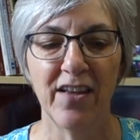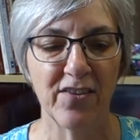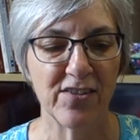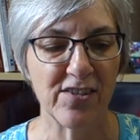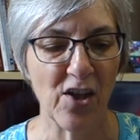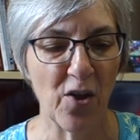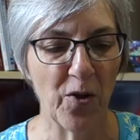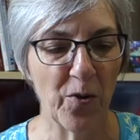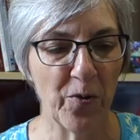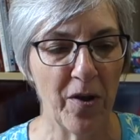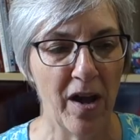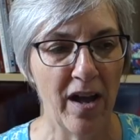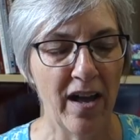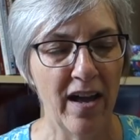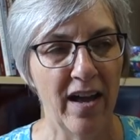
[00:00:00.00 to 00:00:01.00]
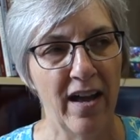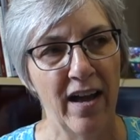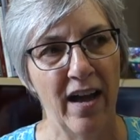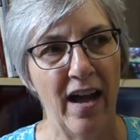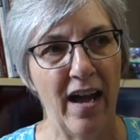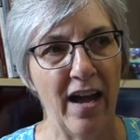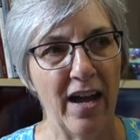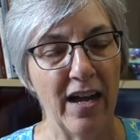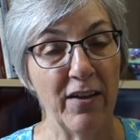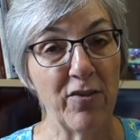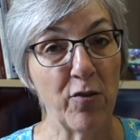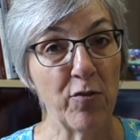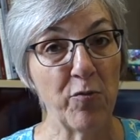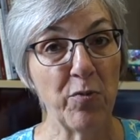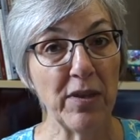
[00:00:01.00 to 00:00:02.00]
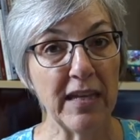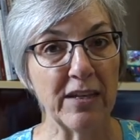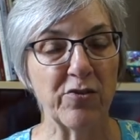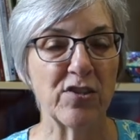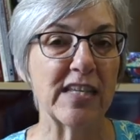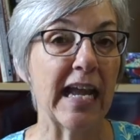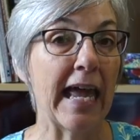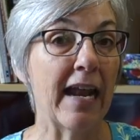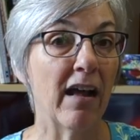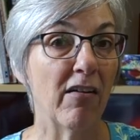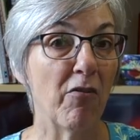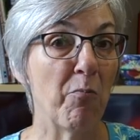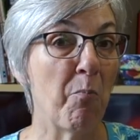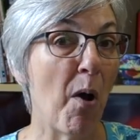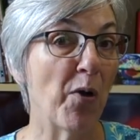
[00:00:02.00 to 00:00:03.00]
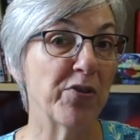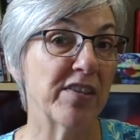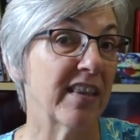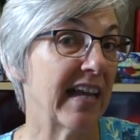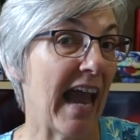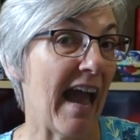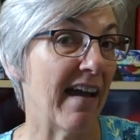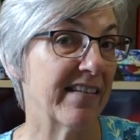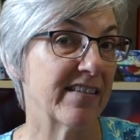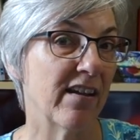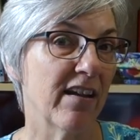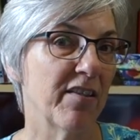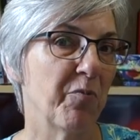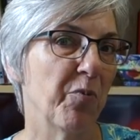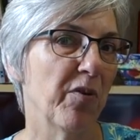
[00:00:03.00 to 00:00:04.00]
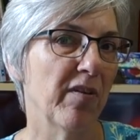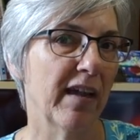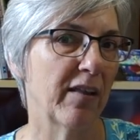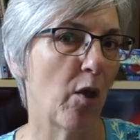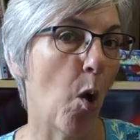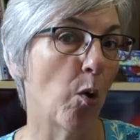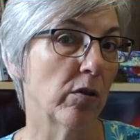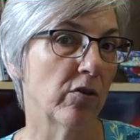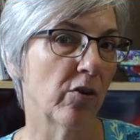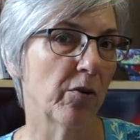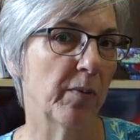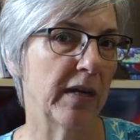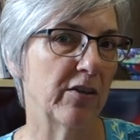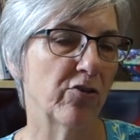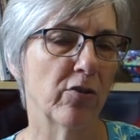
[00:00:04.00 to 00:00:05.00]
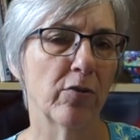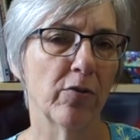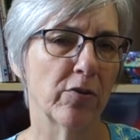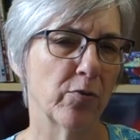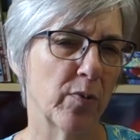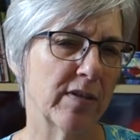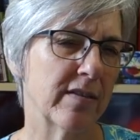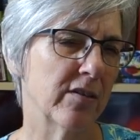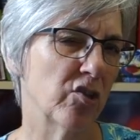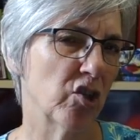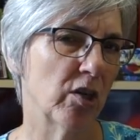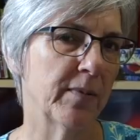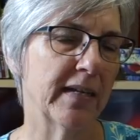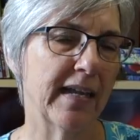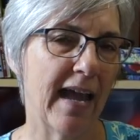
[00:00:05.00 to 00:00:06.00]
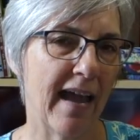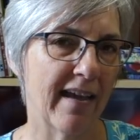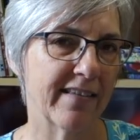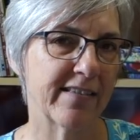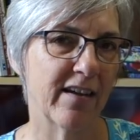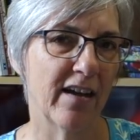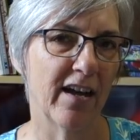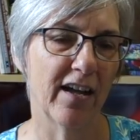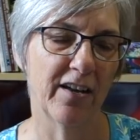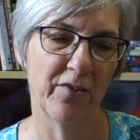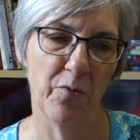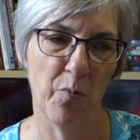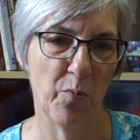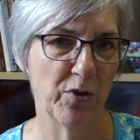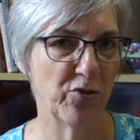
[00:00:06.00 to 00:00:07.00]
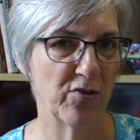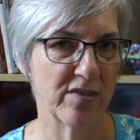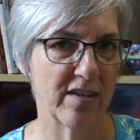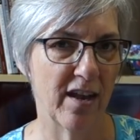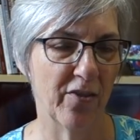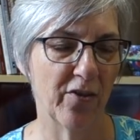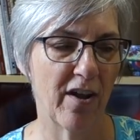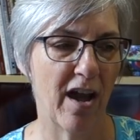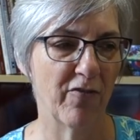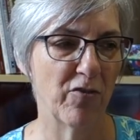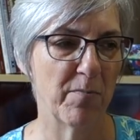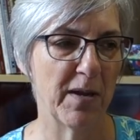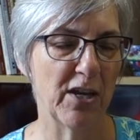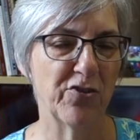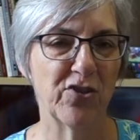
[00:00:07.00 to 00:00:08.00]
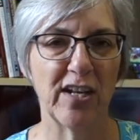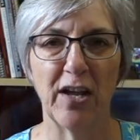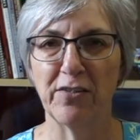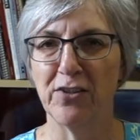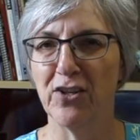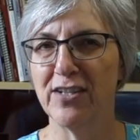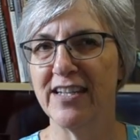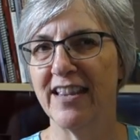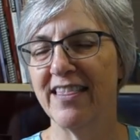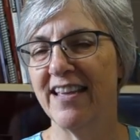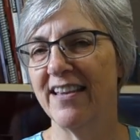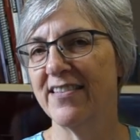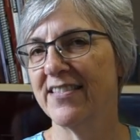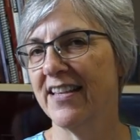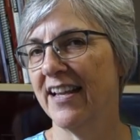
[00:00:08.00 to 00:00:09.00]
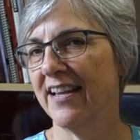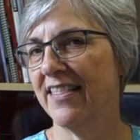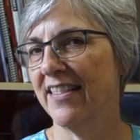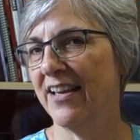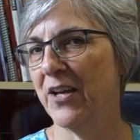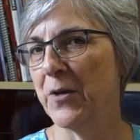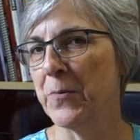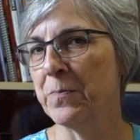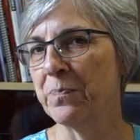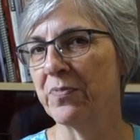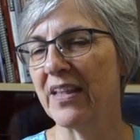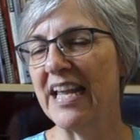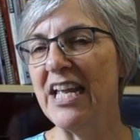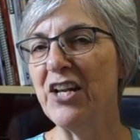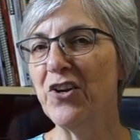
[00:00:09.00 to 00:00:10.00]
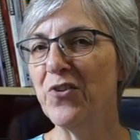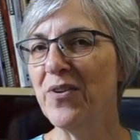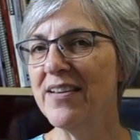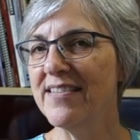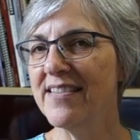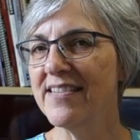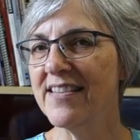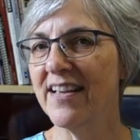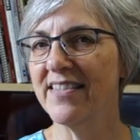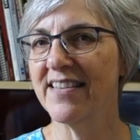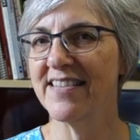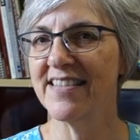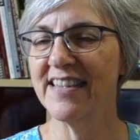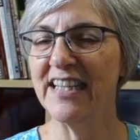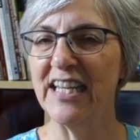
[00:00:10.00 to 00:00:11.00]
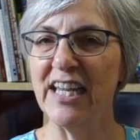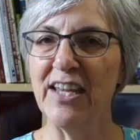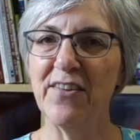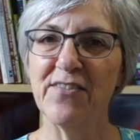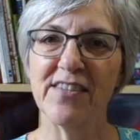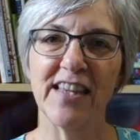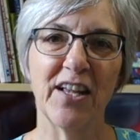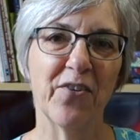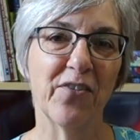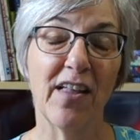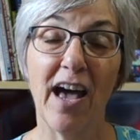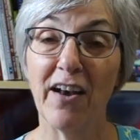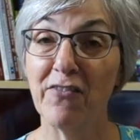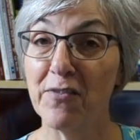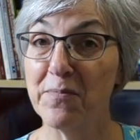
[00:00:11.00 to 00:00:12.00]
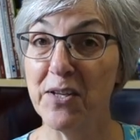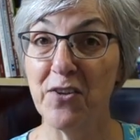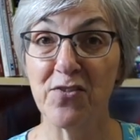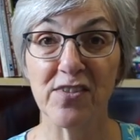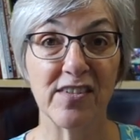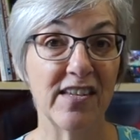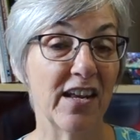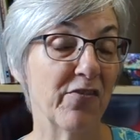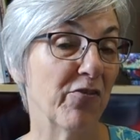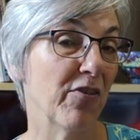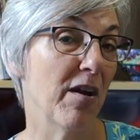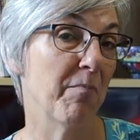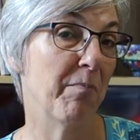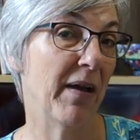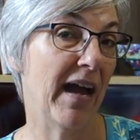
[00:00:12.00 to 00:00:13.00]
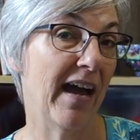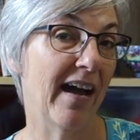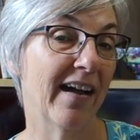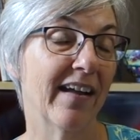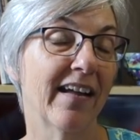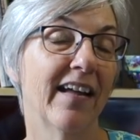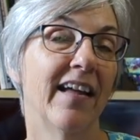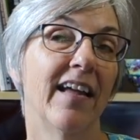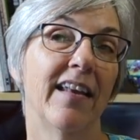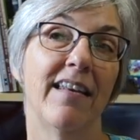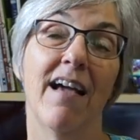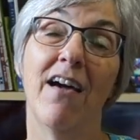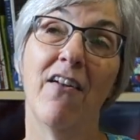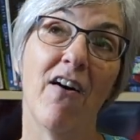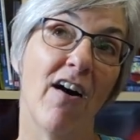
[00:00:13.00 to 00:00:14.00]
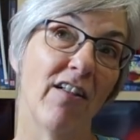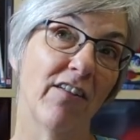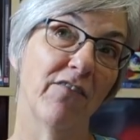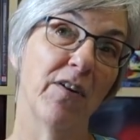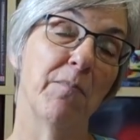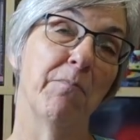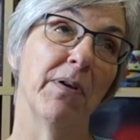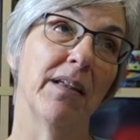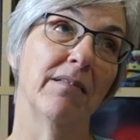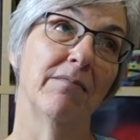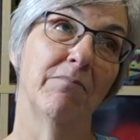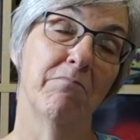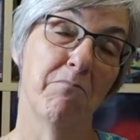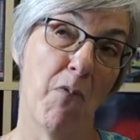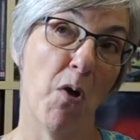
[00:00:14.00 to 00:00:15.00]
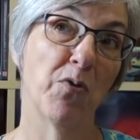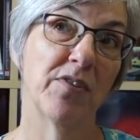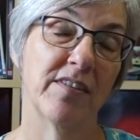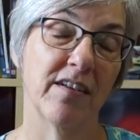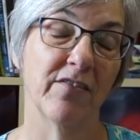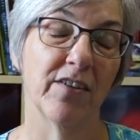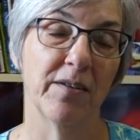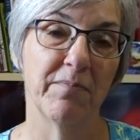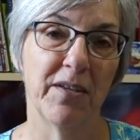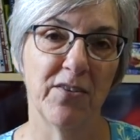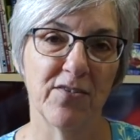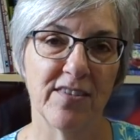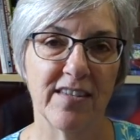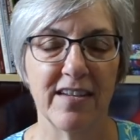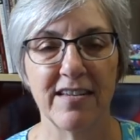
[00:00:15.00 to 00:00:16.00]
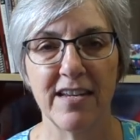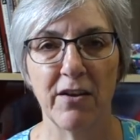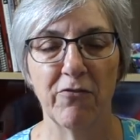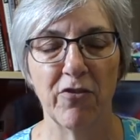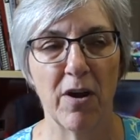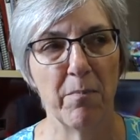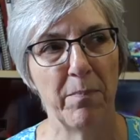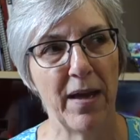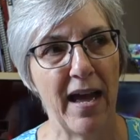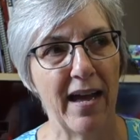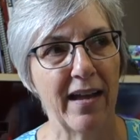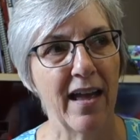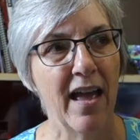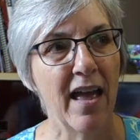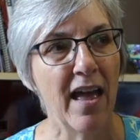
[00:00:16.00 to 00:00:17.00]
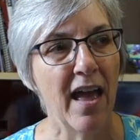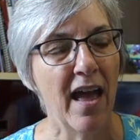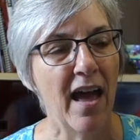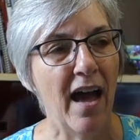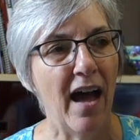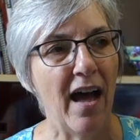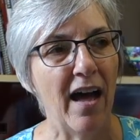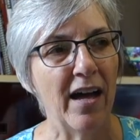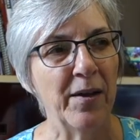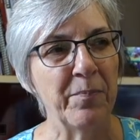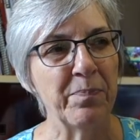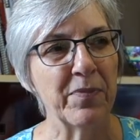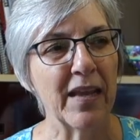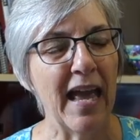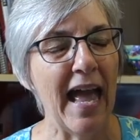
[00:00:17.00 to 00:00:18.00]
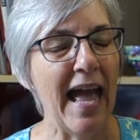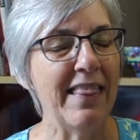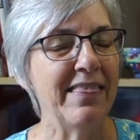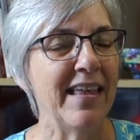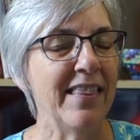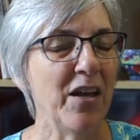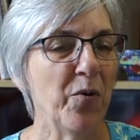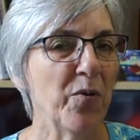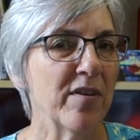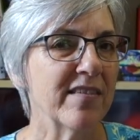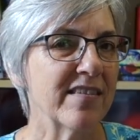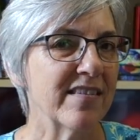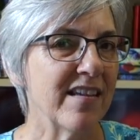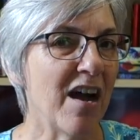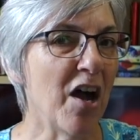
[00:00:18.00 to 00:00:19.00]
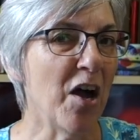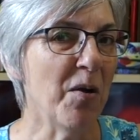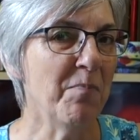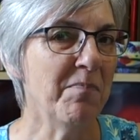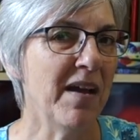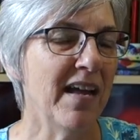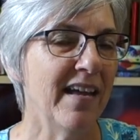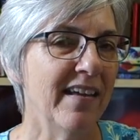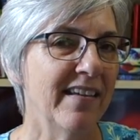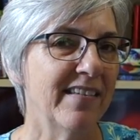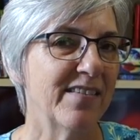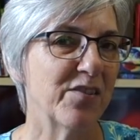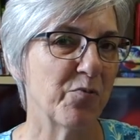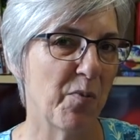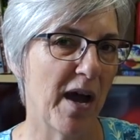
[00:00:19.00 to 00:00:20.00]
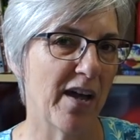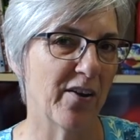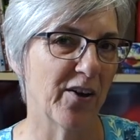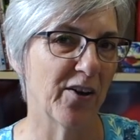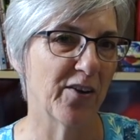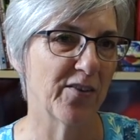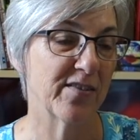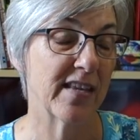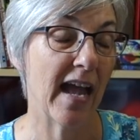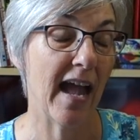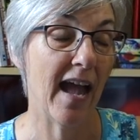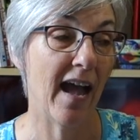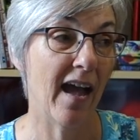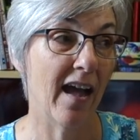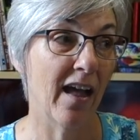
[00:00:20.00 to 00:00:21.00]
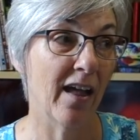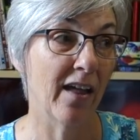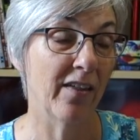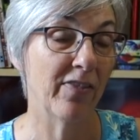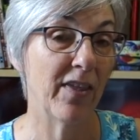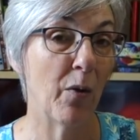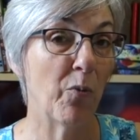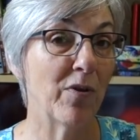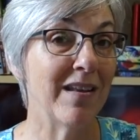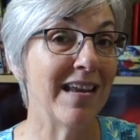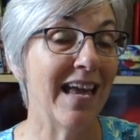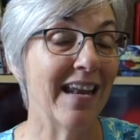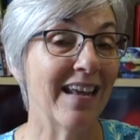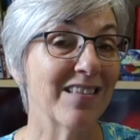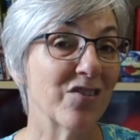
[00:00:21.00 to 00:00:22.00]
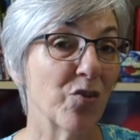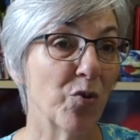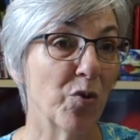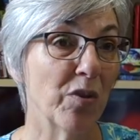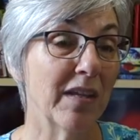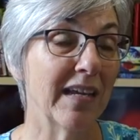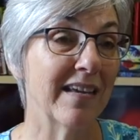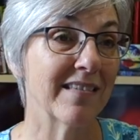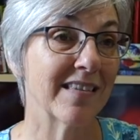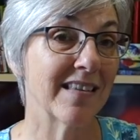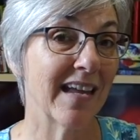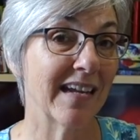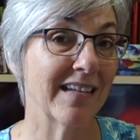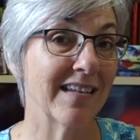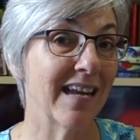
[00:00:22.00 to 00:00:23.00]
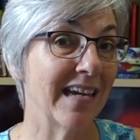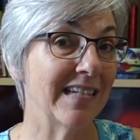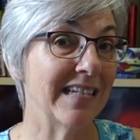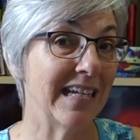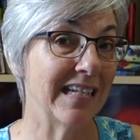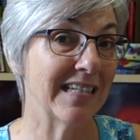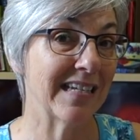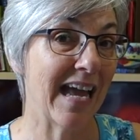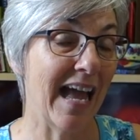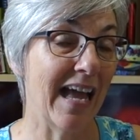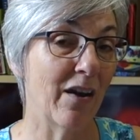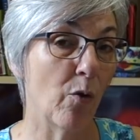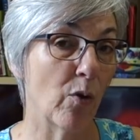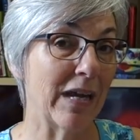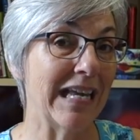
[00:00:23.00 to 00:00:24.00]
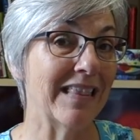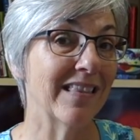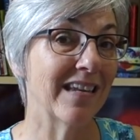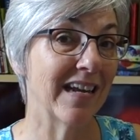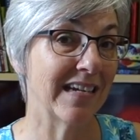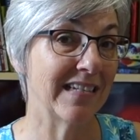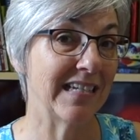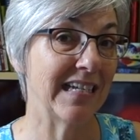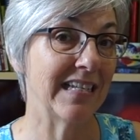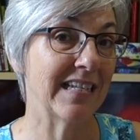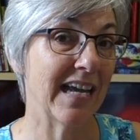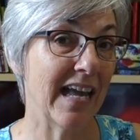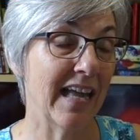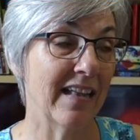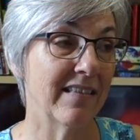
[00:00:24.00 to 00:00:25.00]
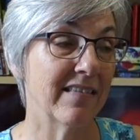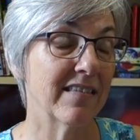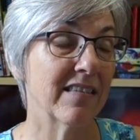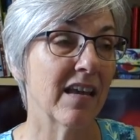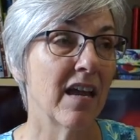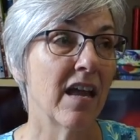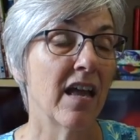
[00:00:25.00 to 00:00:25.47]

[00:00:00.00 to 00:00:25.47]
So it was really interesting, and most of the cast-ons were like the old Norwegian or twisted German cast-on, which is another confirmation. I looked at things like the increases on the sleeves, and there were a lot of them used knit front back. Not all of them, but most of them used knit front back. And then there were some sweaters that were knit as early as like 1910 or in the 1910s.